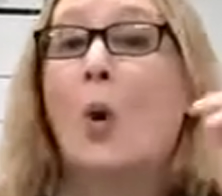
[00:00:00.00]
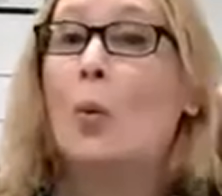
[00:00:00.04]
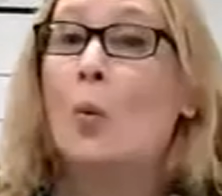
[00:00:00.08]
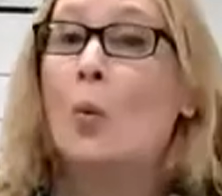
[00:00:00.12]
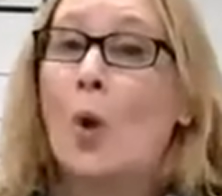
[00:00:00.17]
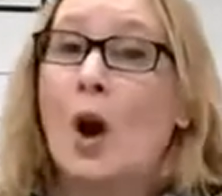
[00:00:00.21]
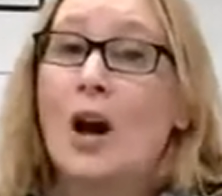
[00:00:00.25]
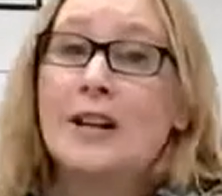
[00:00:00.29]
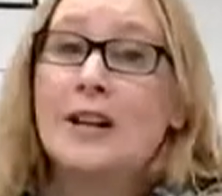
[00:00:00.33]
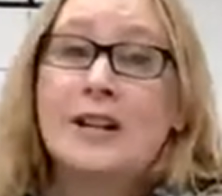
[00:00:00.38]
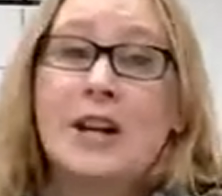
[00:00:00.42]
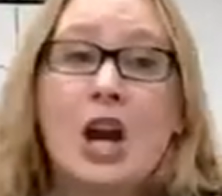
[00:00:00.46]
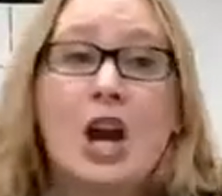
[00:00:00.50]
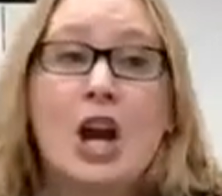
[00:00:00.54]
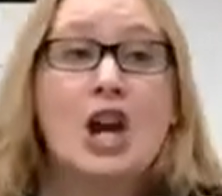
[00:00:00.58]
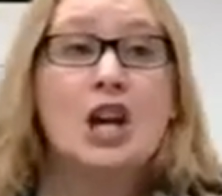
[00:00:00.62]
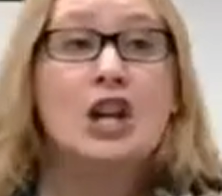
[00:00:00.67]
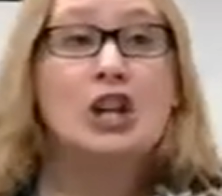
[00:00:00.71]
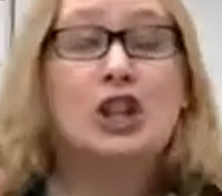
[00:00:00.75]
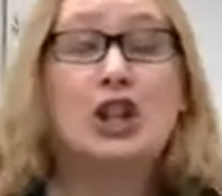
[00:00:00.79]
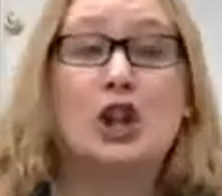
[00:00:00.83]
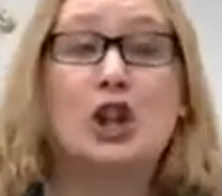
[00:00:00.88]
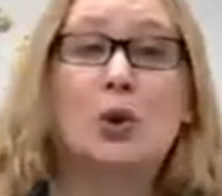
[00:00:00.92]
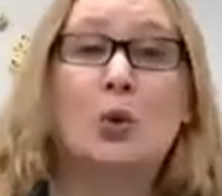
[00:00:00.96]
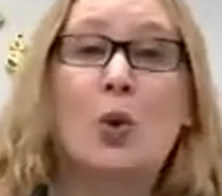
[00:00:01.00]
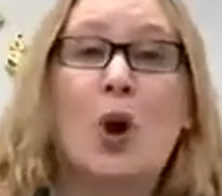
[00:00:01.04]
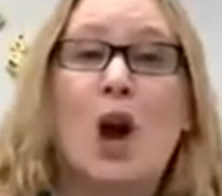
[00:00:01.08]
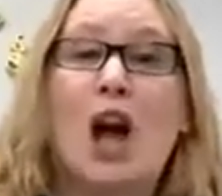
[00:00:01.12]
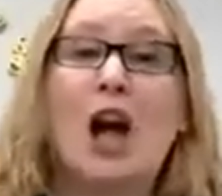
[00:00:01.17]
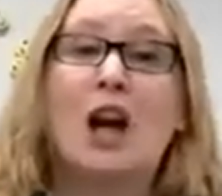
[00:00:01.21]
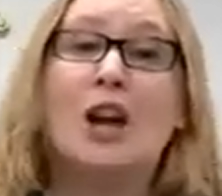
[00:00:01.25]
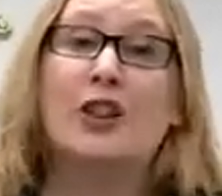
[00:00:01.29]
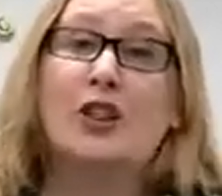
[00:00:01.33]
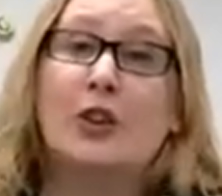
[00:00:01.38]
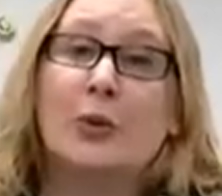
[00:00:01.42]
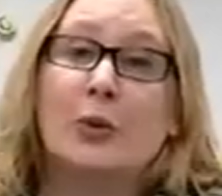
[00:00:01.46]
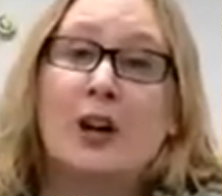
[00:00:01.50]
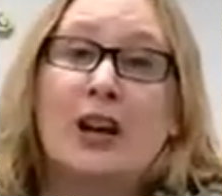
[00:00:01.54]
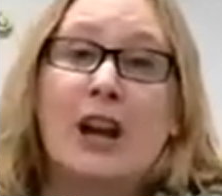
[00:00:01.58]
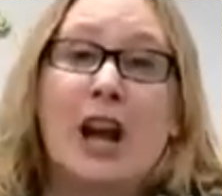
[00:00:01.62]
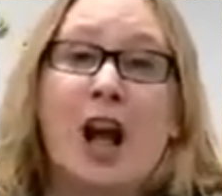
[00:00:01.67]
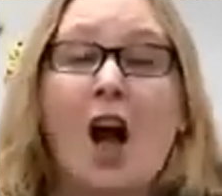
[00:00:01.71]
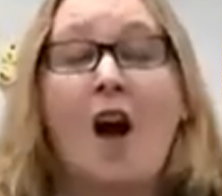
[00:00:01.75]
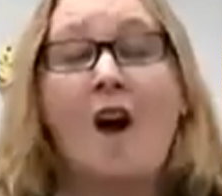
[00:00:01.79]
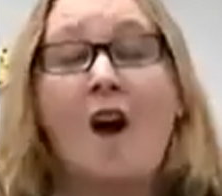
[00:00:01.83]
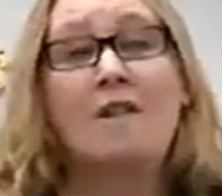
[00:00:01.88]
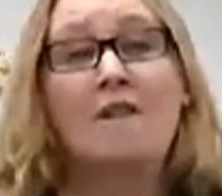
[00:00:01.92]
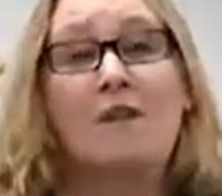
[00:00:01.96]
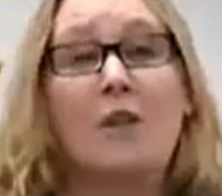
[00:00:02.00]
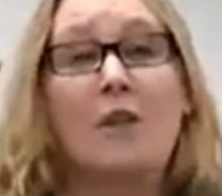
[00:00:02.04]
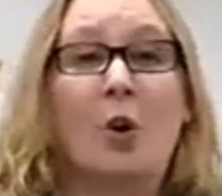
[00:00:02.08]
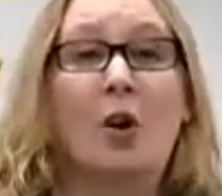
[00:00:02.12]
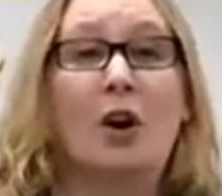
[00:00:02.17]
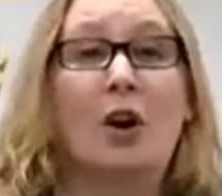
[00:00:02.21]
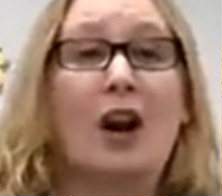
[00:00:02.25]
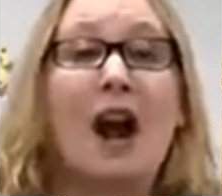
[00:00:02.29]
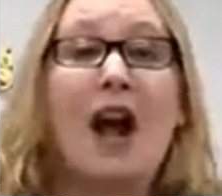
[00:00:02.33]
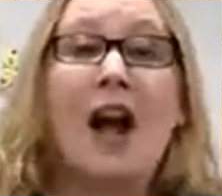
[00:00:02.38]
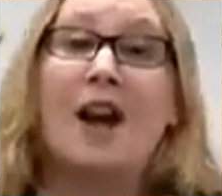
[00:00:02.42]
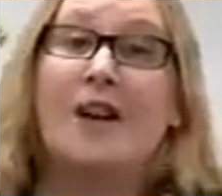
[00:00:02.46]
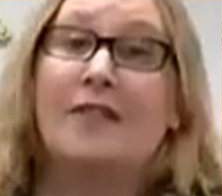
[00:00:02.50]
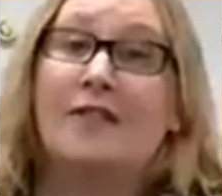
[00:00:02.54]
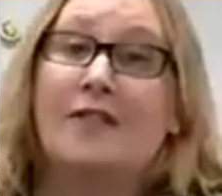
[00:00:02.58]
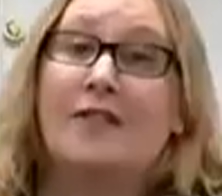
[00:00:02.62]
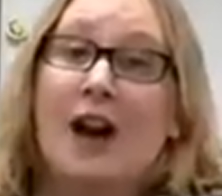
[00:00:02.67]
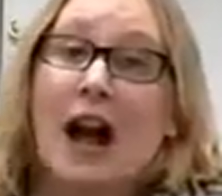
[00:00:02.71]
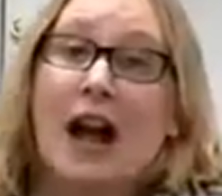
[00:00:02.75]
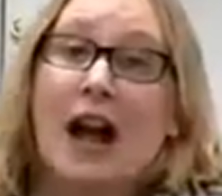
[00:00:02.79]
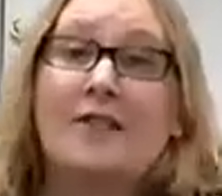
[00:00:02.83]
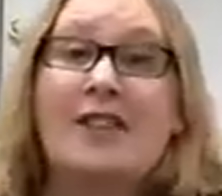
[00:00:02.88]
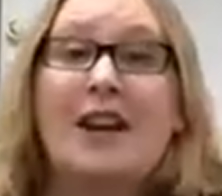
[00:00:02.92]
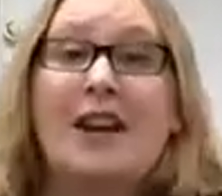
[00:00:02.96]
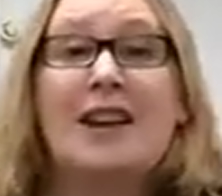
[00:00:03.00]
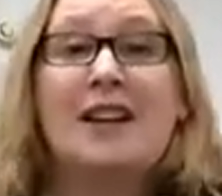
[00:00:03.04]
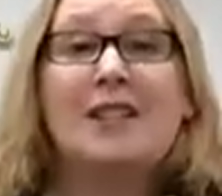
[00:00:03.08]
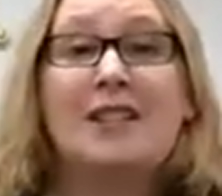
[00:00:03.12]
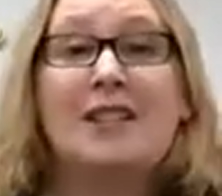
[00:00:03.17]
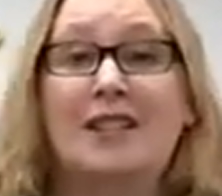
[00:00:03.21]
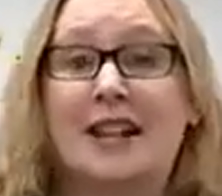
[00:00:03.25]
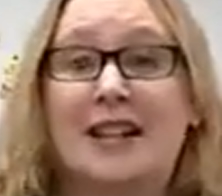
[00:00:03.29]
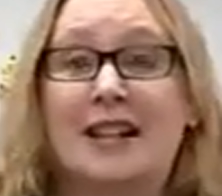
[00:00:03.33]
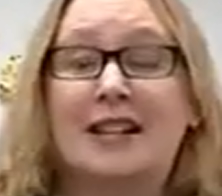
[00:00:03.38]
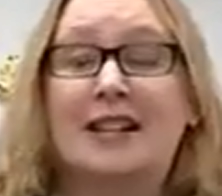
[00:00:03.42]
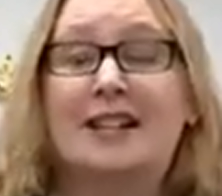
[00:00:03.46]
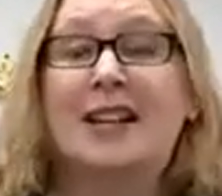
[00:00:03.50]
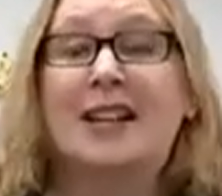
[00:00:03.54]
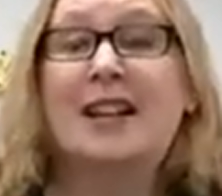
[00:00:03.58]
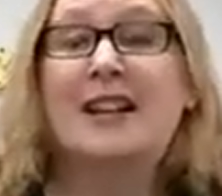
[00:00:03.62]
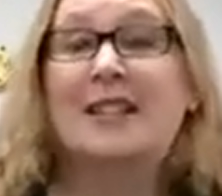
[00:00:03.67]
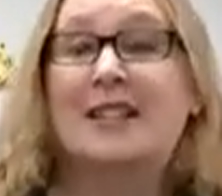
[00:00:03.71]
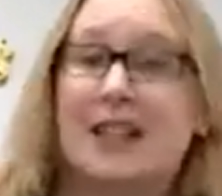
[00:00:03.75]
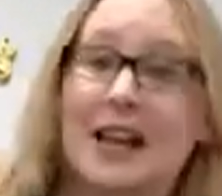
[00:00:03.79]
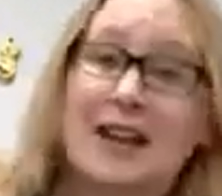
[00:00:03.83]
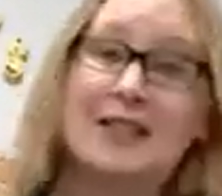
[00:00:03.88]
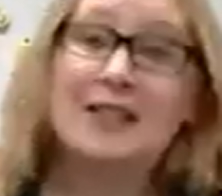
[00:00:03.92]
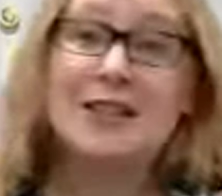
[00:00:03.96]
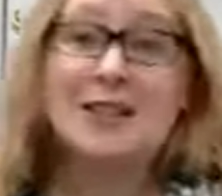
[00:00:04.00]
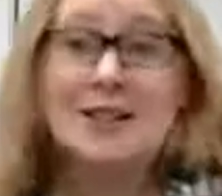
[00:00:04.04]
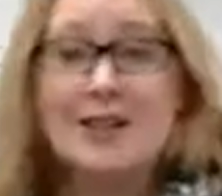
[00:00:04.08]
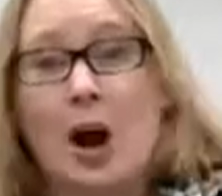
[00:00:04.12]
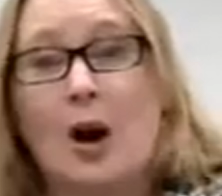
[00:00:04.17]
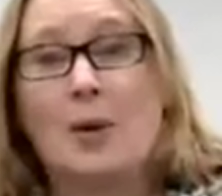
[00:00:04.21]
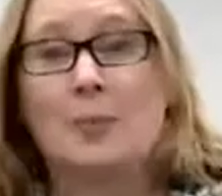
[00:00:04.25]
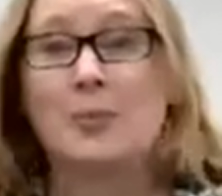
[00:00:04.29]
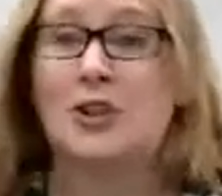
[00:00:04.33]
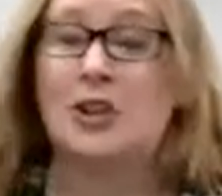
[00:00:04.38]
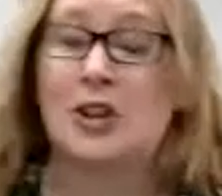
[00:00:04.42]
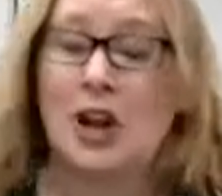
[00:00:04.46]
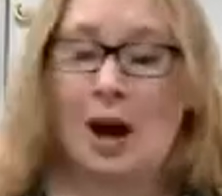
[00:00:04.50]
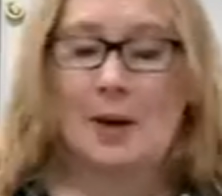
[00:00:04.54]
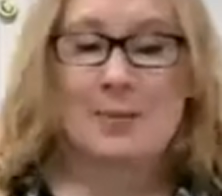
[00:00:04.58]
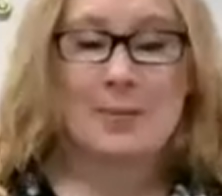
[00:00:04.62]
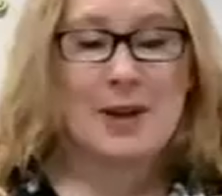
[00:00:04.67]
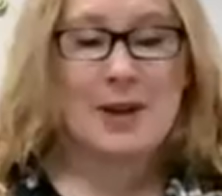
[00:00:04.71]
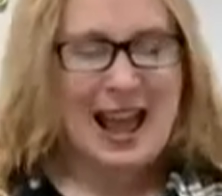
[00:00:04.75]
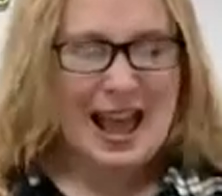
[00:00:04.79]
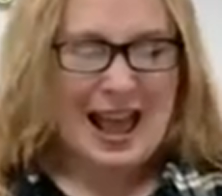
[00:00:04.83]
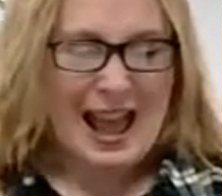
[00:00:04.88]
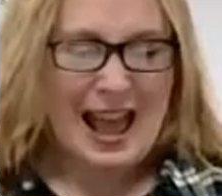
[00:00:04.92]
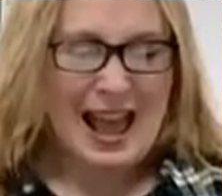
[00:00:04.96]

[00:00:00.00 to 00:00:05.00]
1, 2, 3, 4, 5, 6, 7. Stomp, stomp.